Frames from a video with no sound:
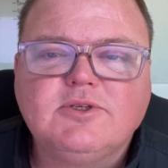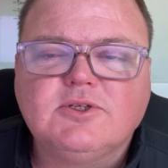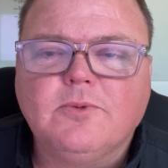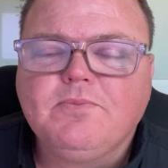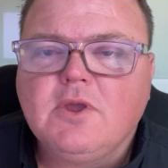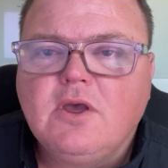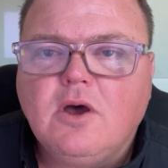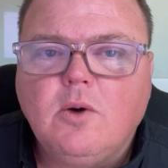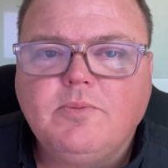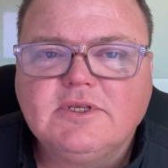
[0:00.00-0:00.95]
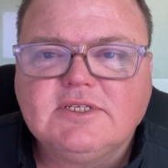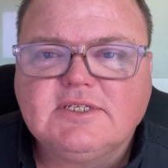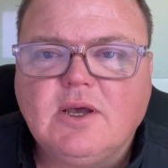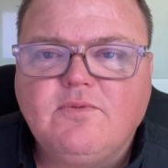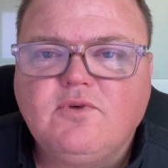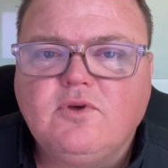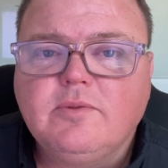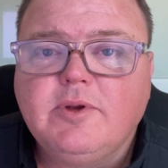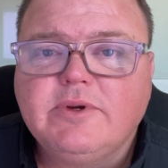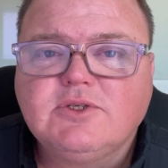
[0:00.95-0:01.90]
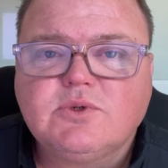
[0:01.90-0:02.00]
So hope this is helpful. To be
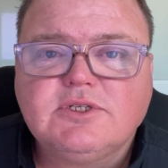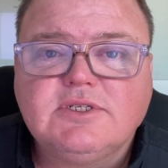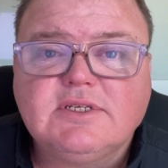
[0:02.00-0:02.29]
resources